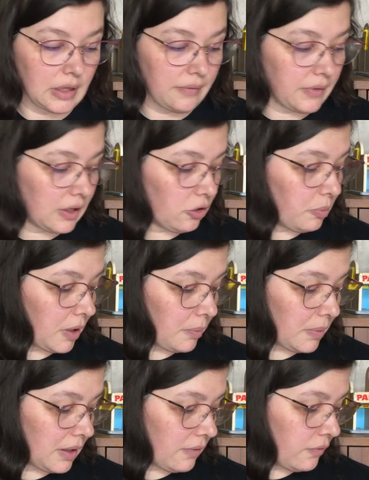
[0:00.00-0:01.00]
finger
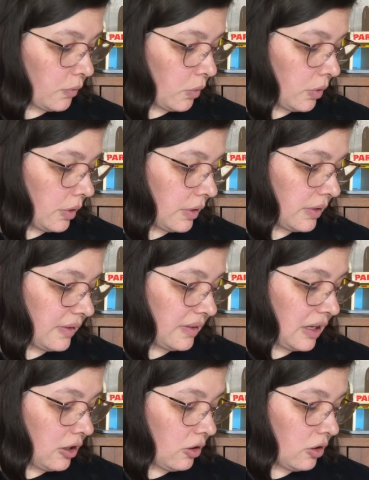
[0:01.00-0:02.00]
puppet for the
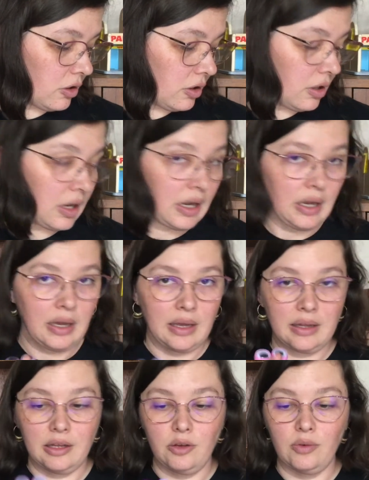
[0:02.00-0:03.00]
singular,
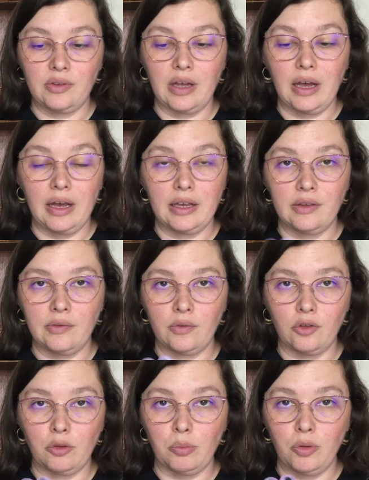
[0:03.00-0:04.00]
and they use the eyes for
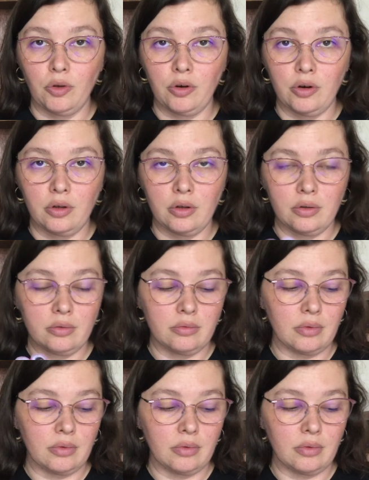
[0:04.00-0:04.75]
the plural.